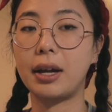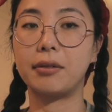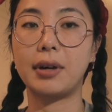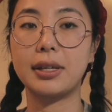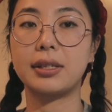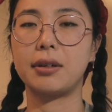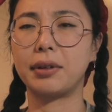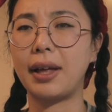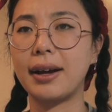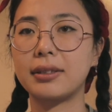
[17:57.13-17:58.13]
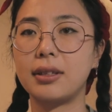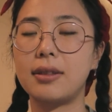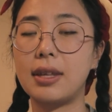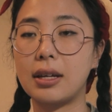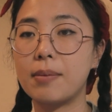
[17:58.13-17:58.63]
and rest and relax
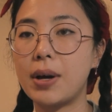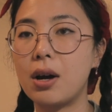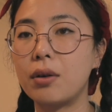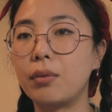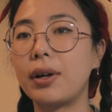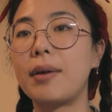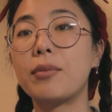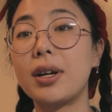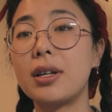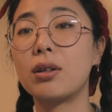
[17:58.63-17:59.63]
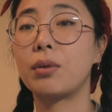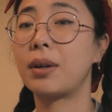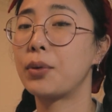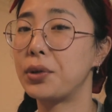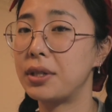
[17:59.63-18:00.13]
and think about what I'm writing or what
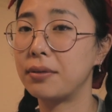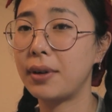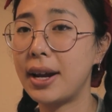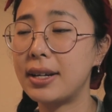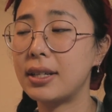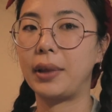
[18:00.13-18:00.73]
I'm going to write.